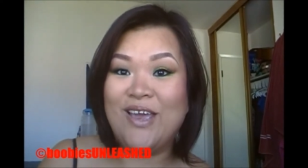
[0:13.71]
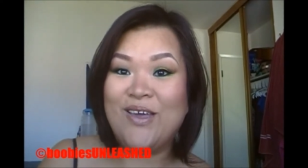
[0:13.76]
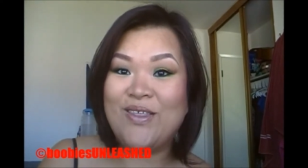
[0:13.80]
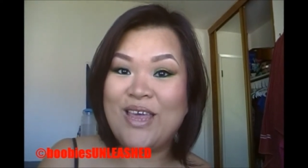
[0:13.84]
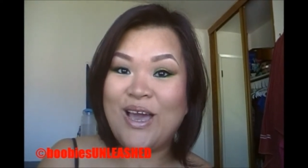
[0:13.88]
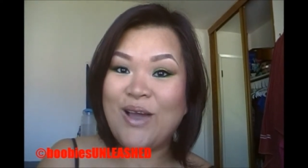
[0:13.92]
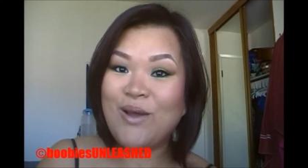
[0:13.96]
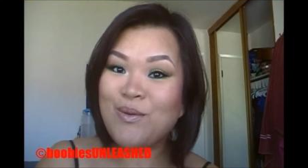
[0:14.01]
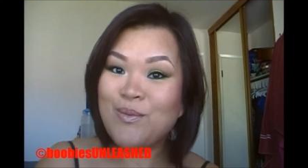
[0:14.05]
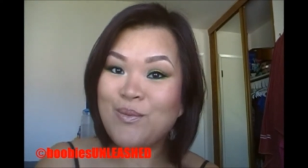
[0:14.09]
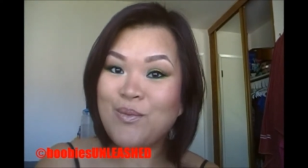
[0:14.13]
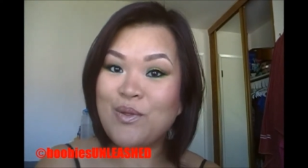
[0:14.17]
video
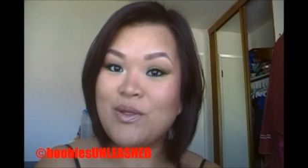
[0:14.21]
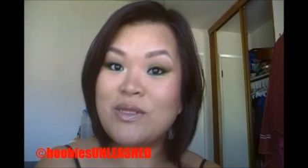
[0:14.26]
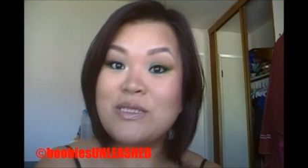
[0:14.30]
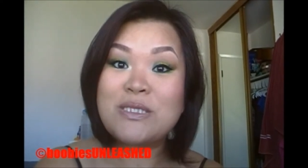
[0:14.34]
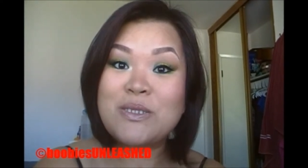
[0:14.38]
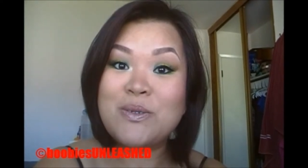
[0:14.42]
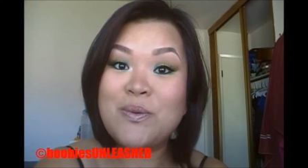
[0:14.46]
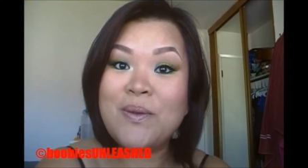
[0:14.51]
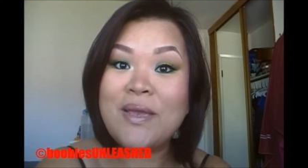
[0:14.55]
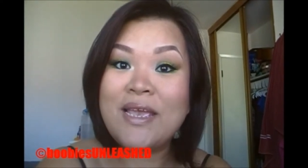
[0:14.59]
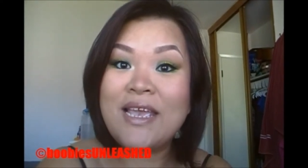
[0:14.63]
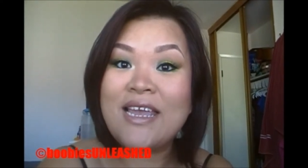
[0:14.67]
that
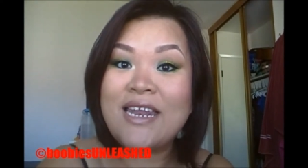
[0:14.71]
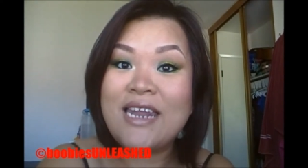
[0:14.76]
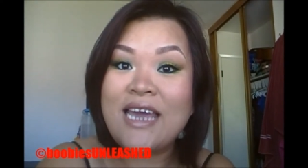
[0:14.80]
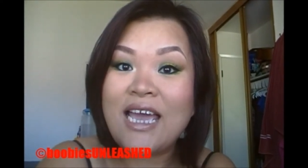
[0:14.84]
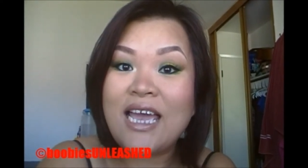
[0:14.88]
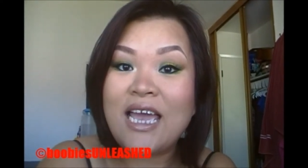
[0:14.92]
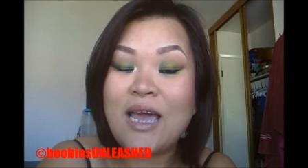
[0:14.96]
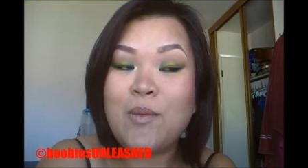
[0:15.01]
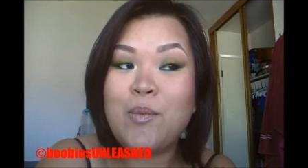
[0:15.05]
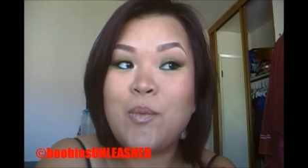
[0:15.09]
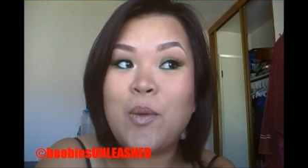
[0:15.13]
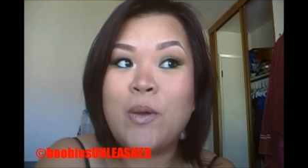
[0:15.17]
Twee and
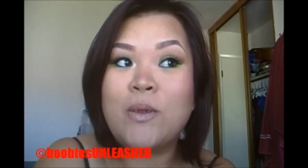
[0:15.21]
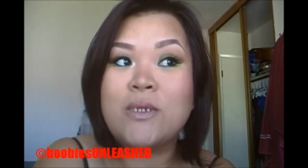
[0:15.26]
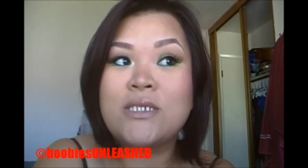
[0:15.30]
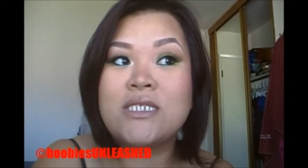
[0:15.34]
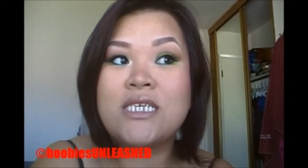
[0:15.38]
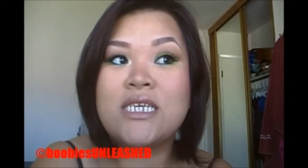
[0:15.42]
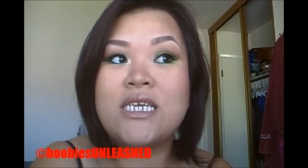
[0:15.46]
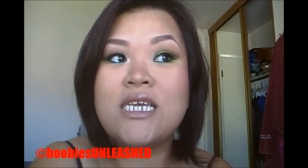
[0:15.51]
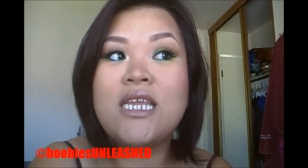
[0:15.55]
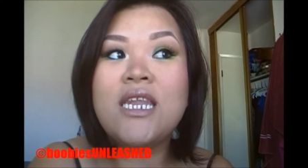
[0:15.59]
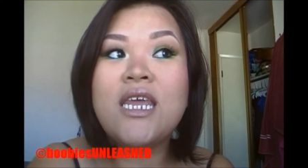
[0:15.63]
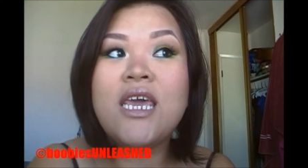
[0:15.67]
I had
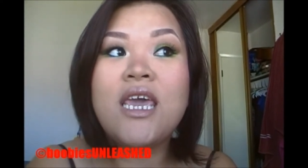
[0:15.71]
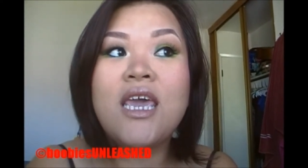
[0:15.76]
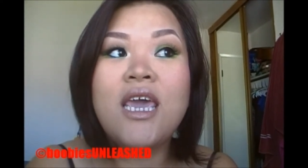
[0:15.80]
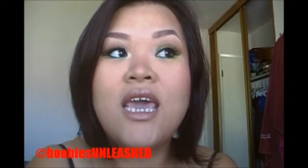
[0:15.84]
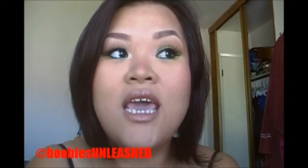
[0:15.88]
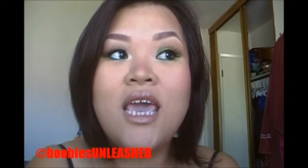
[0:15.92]
posted